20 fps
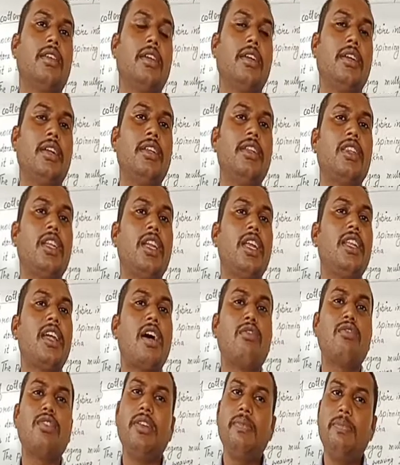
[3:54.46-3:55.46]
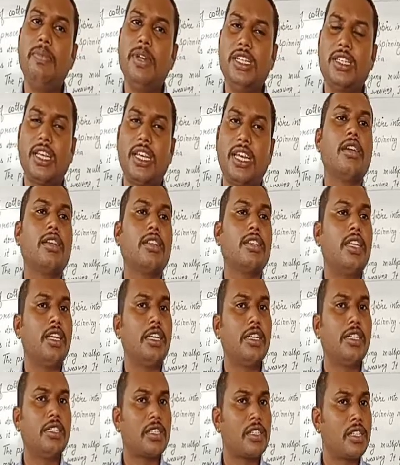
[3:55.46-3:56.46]
in 3000 BC,
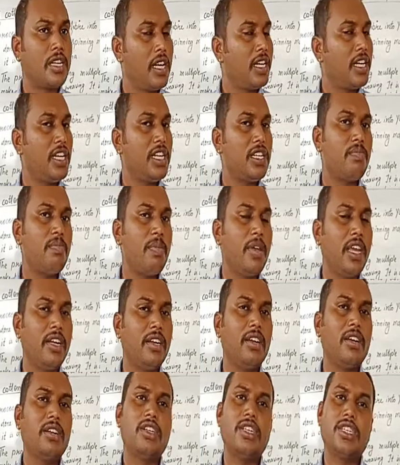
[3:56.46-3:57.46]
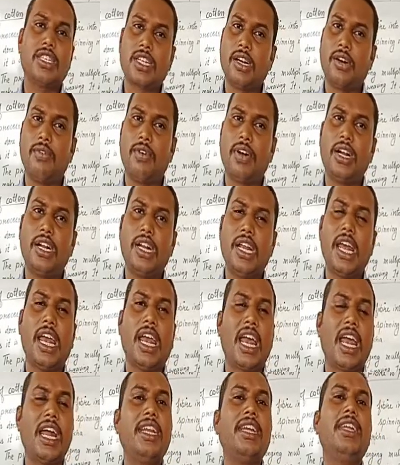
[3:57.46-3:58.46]
the silk is being discovered,
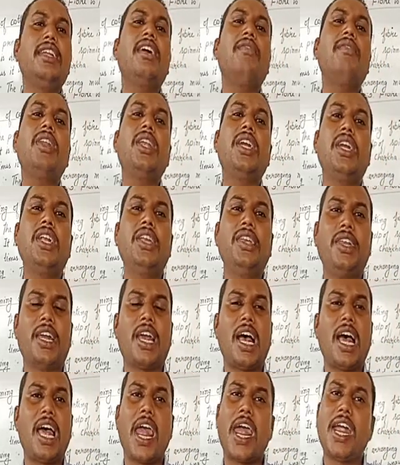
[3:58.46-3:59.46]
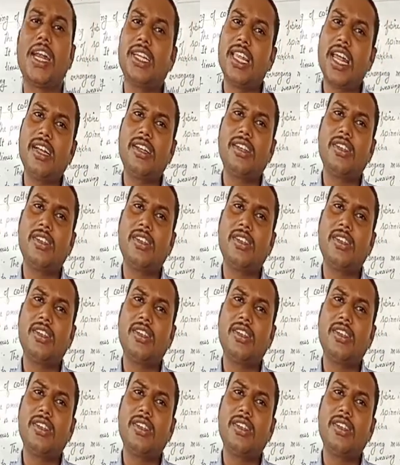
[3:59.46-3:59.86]
and in our India at that